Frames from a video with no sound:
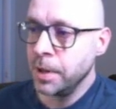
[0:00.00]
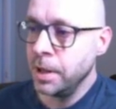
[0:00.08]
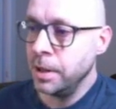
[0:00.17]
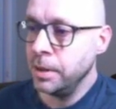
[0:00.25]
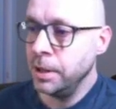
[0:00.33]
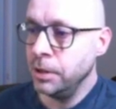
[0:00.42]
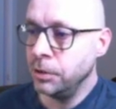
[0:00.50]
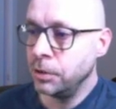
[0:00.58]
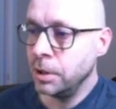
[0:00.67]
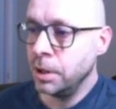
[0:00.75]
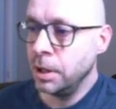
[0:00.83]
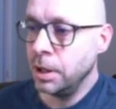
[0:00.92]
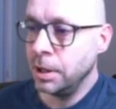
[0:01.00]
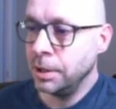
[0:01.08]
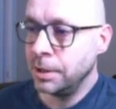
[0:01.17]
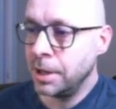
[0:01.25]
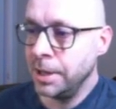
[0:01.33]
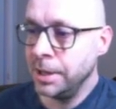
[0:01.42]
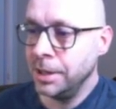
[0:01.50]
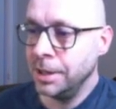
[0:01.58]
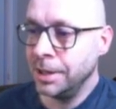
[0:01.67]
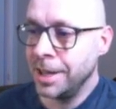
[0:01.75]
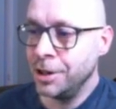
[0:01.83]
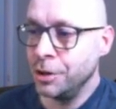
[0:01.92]
These tiny
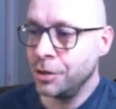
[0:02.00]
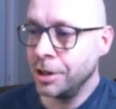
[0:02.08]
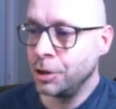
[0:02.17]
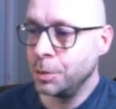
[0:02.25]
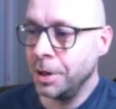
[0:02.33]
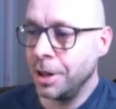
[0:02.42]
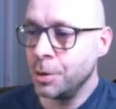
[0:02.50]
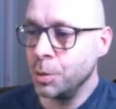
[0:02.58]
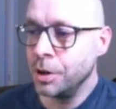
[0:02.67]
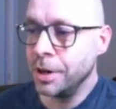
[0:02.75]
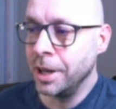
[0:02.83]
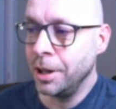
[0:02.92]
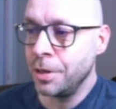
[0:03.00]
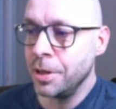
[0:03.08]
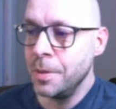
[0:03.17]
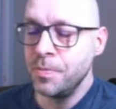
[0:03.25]
letters that spell the word health,